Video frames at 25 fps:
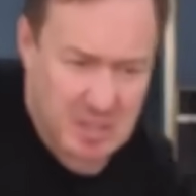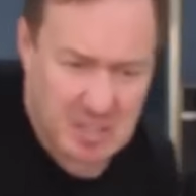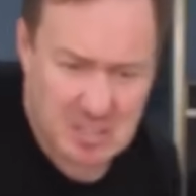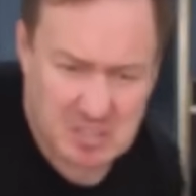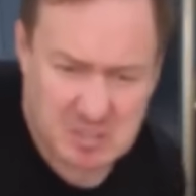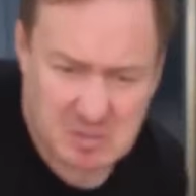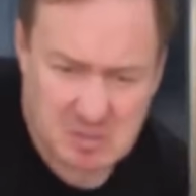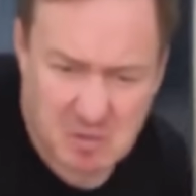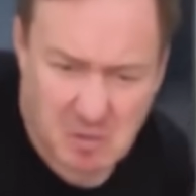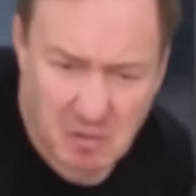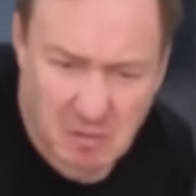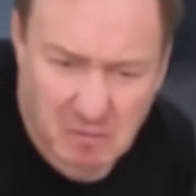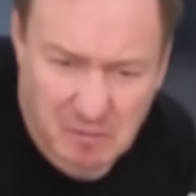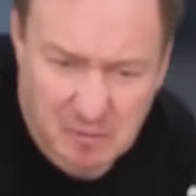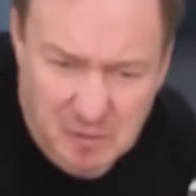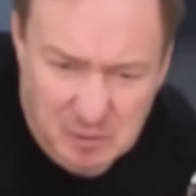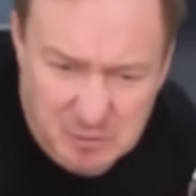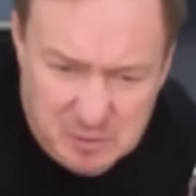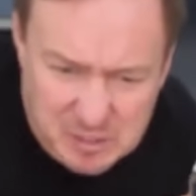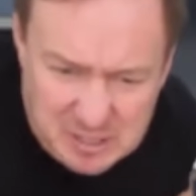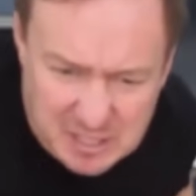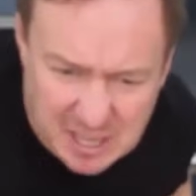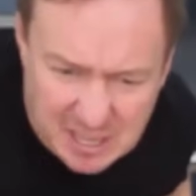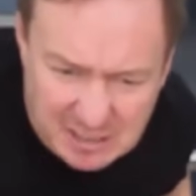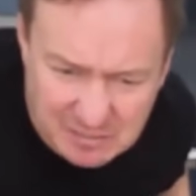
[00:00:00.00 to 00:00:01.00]
I do not
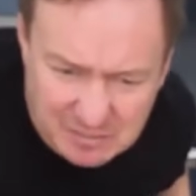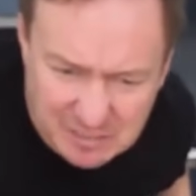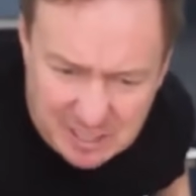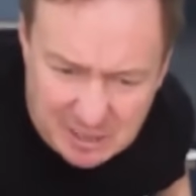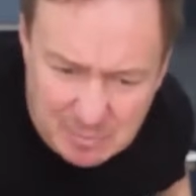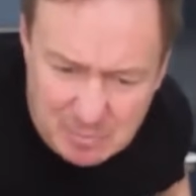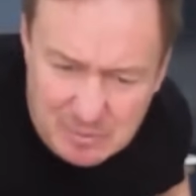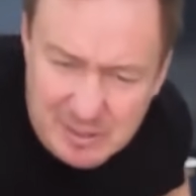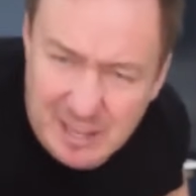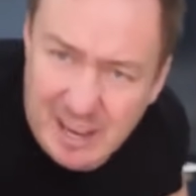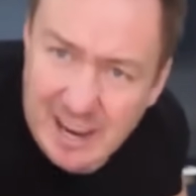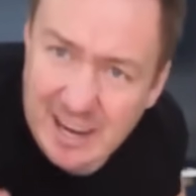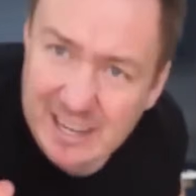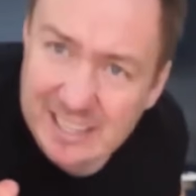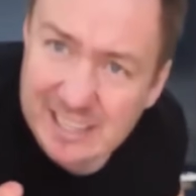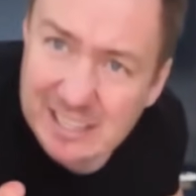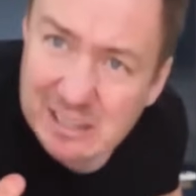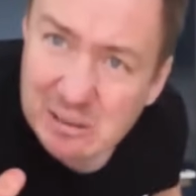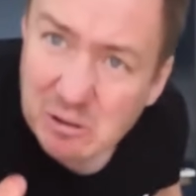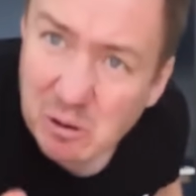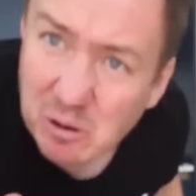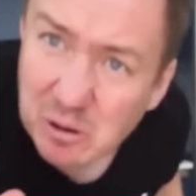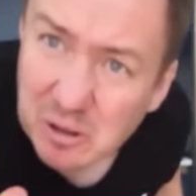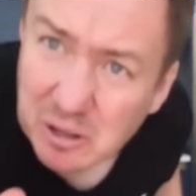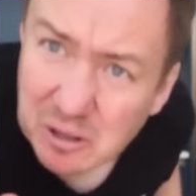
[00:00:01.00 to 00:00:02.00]
feel safe keeping that any
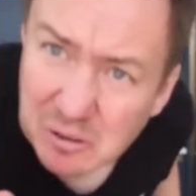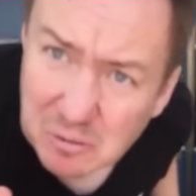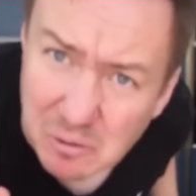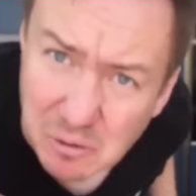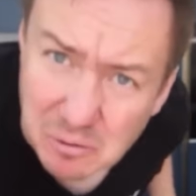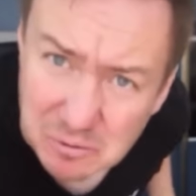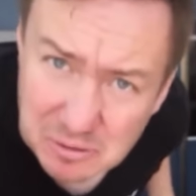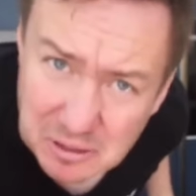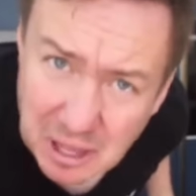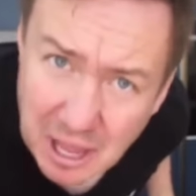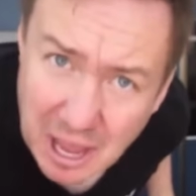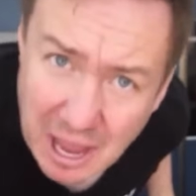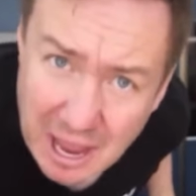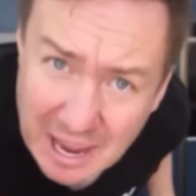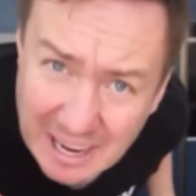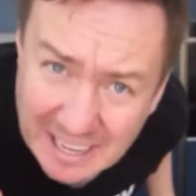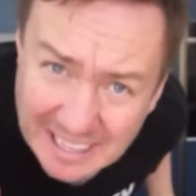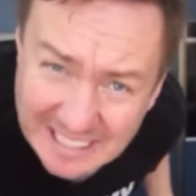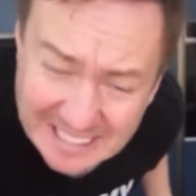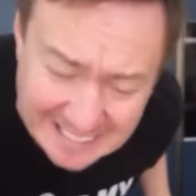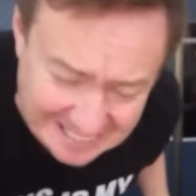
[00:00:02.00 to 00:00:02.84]
longer on there,